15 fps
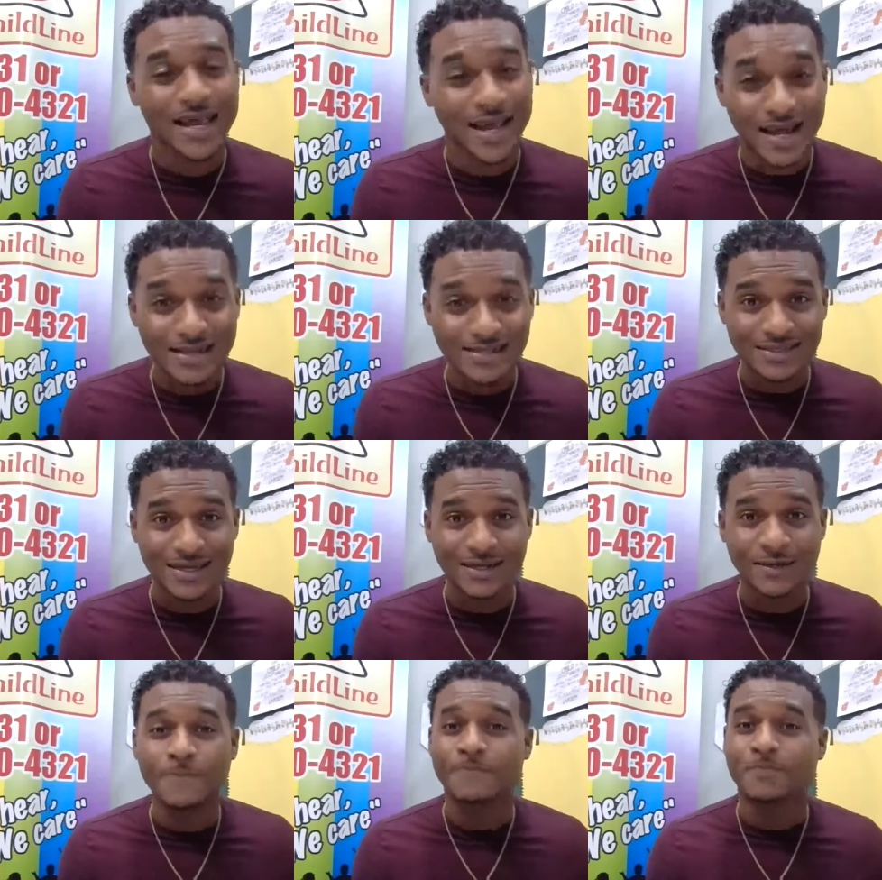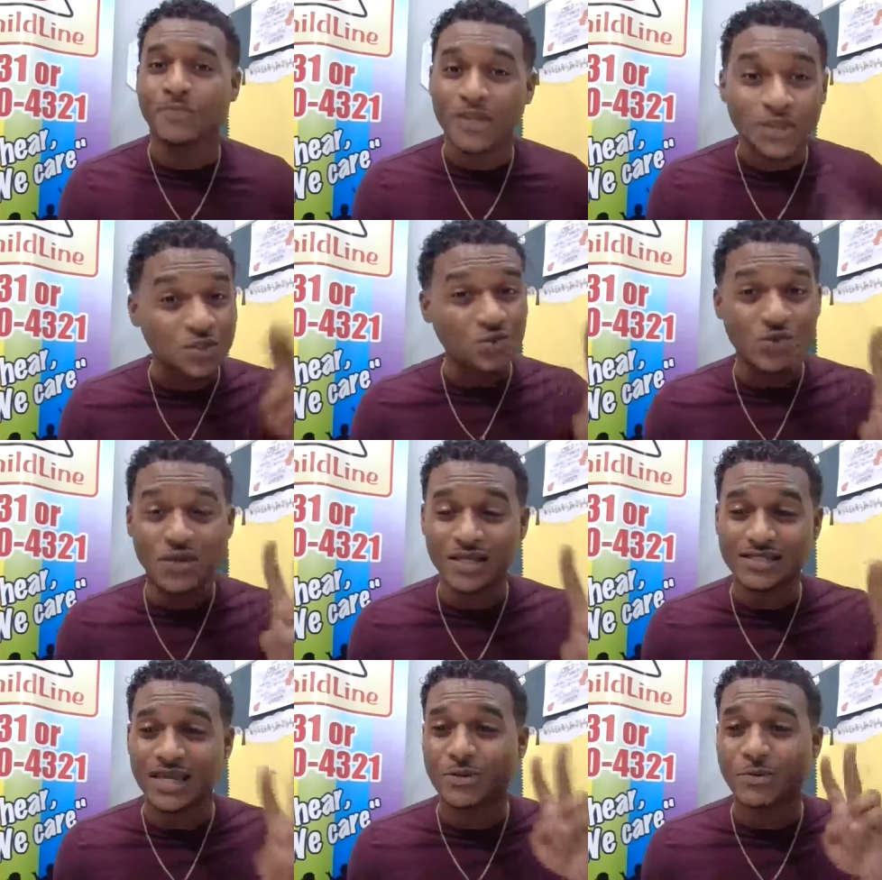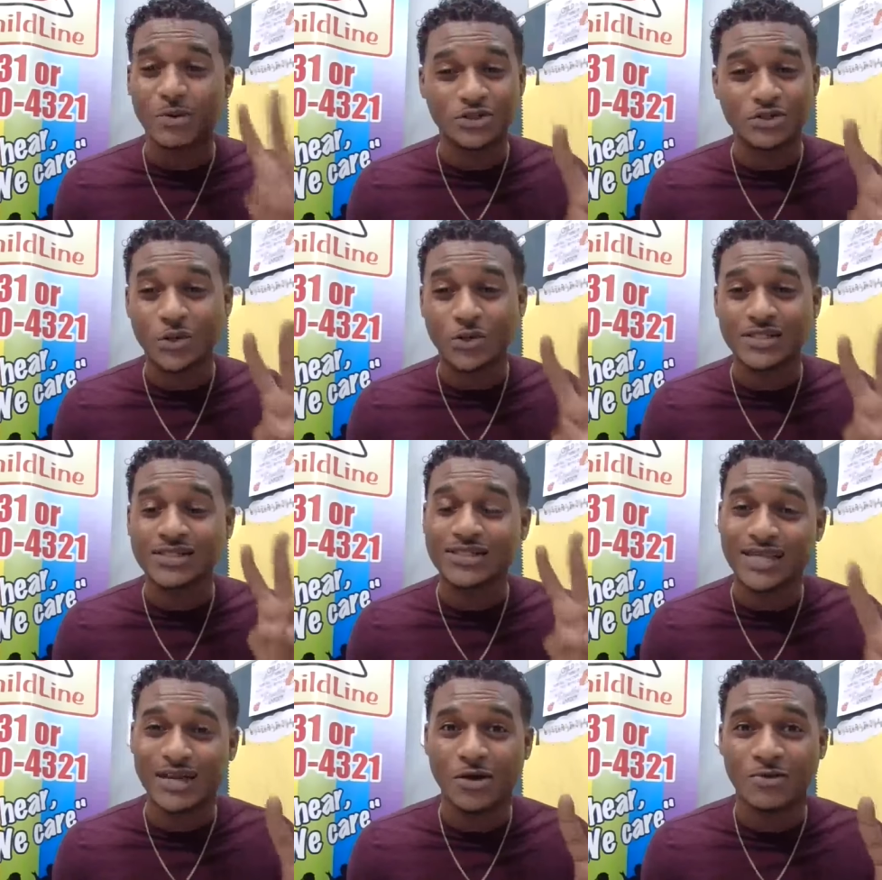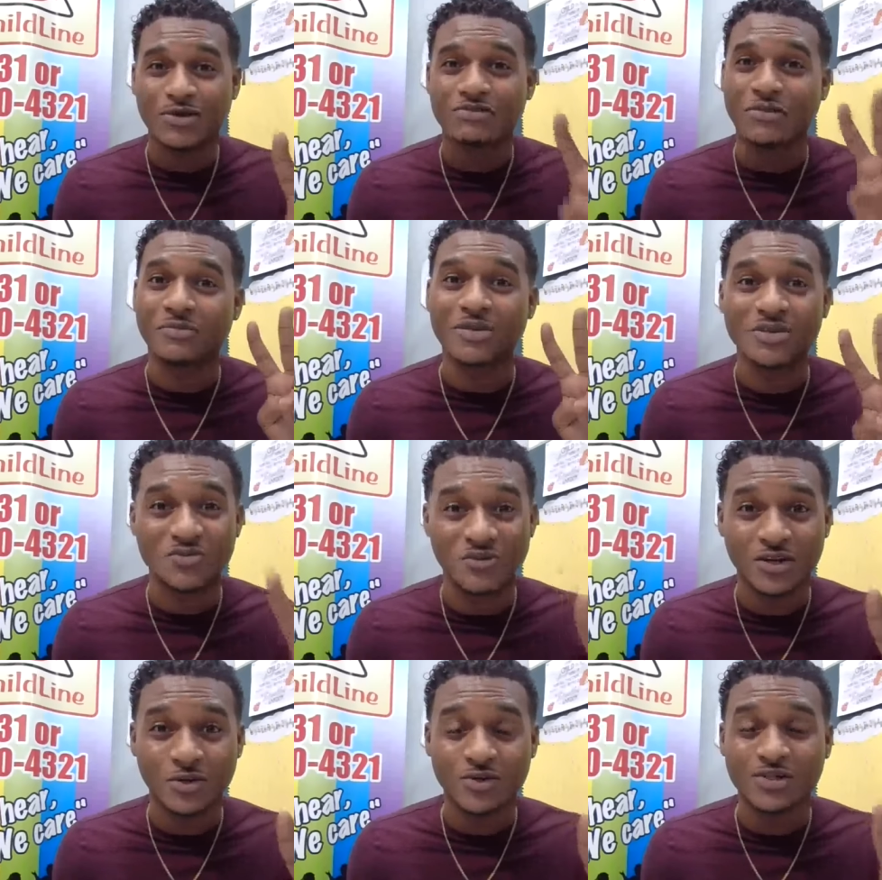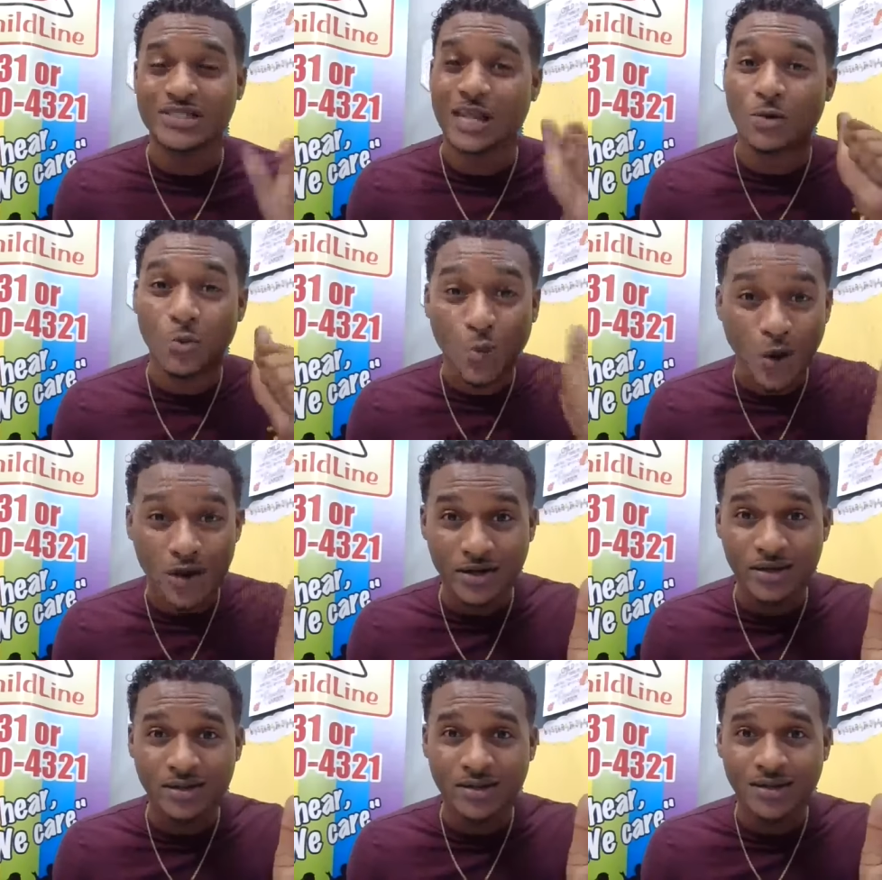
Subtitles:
Like I said, the two things I want you all to take away from this video is that one,